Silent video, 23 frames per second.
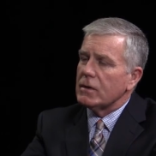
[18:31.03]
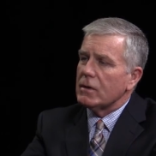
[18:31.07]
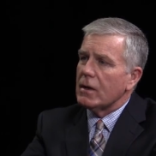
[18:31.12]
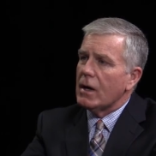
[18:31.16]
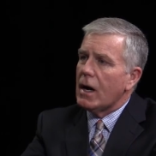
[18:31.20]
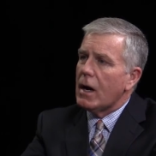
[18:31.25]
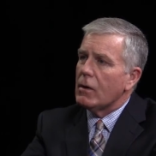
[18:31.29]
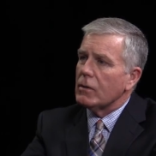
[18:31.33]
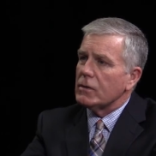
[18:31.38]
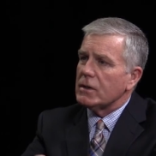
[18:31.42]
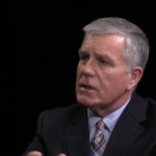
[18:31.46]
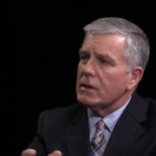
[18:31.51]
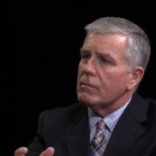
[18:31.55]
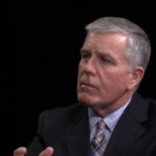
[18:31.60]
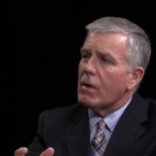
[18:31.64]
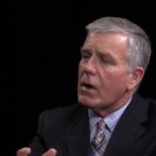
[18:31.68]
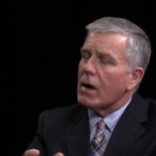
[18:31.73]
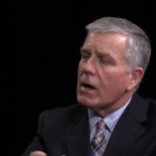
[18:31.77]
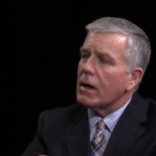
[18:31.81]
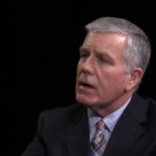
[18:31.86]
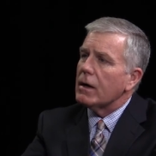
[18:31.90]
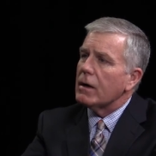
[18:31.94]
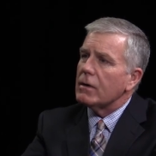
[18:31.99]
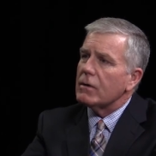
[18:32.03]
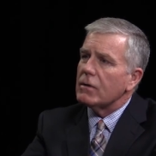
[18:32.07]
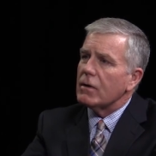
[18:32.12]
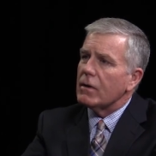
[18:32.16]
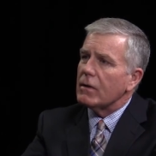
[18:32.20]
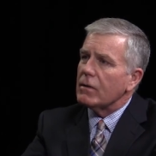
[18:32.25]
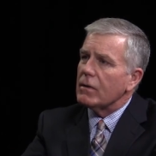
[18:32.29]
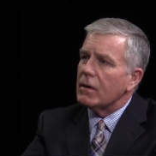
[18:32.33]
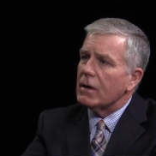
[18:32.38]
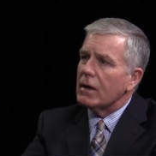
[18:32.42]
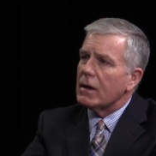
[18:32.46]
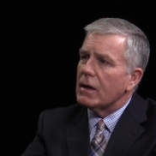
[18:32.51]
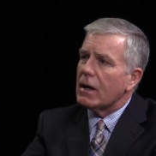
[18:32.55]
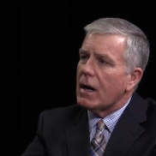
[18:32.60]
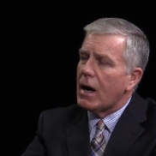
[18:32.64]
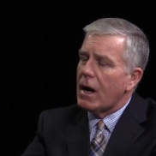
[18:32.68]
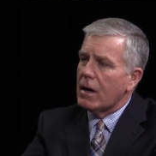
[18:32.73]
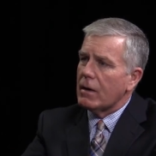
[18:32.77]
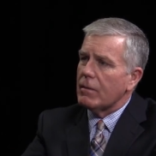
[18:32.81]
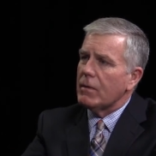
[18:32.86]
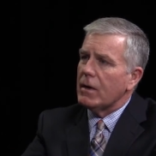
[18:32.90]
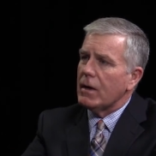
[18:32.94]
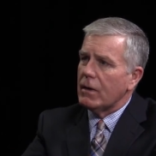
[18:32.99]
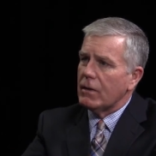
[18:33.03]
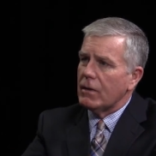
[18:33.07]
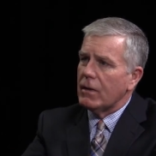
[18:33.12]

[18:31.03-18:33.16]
of the housing market and the economy.